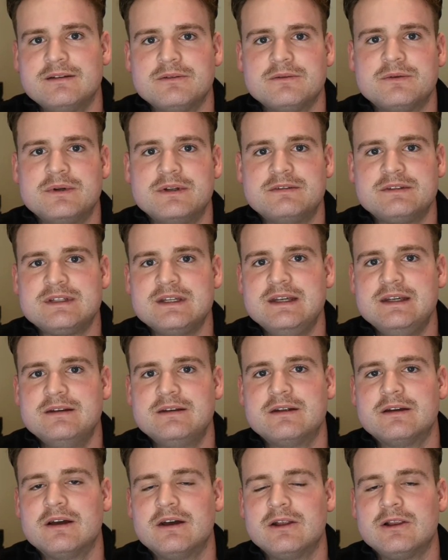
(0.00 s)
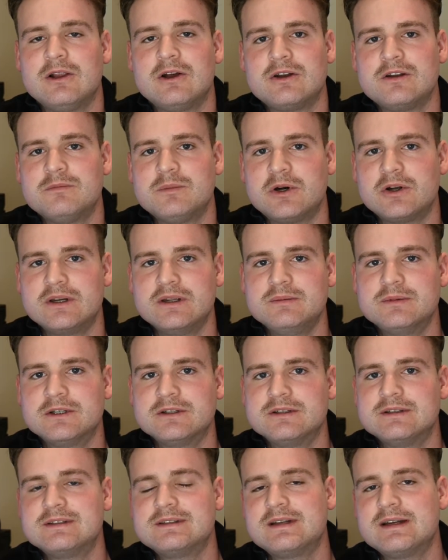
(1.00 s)
We've seen a lot of
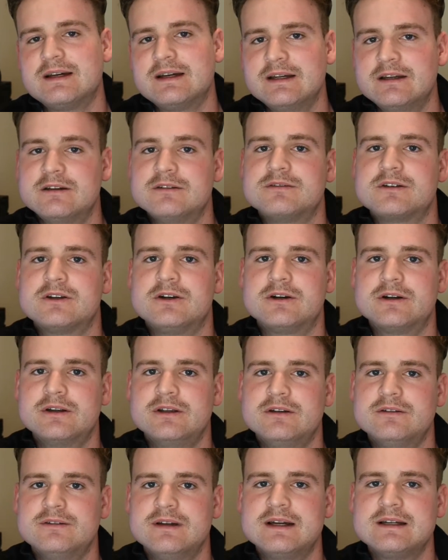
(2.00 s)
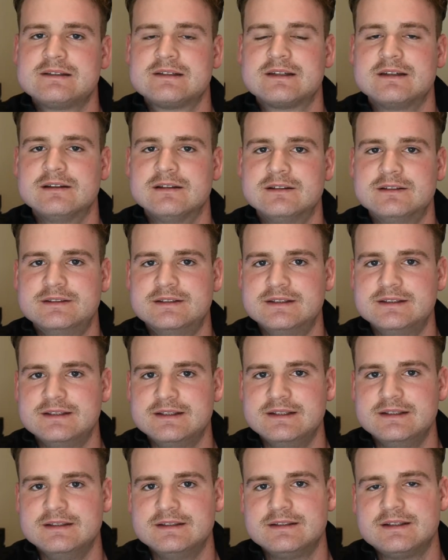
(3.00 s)
bodybuilders die of cardiovascular
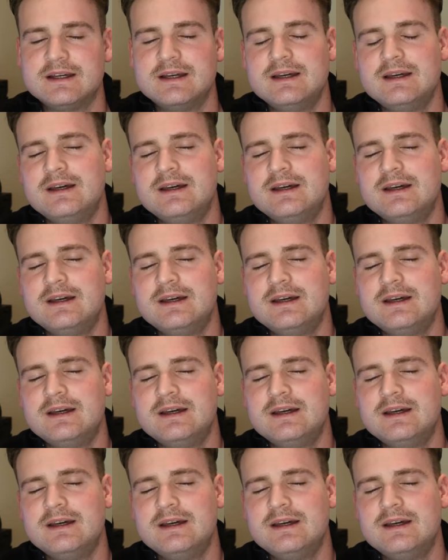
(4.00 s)
disease.